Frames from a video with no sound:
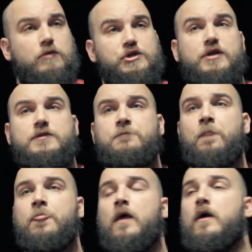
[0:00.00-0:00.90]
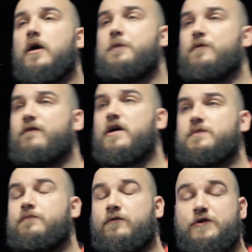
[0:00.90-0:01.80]
machines. It
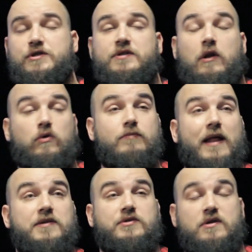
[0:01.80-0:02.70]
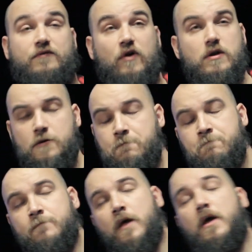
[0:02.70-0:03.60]
provisions the load balancers in front.
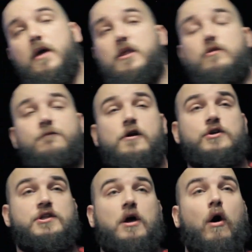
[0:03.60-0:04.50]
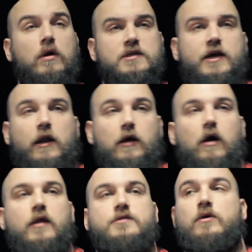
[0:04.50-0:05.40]
It configures the auto-scaling
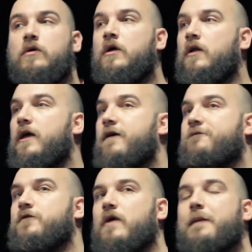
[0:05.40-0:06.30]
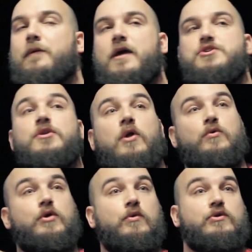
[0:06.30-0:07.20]
on it. So if your application
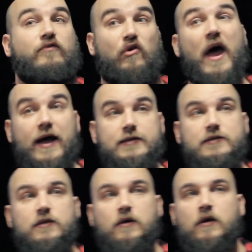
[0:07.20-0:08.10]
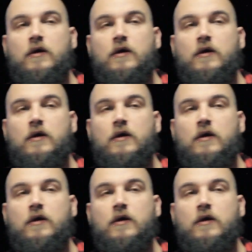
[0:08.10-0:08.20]
load goes over X,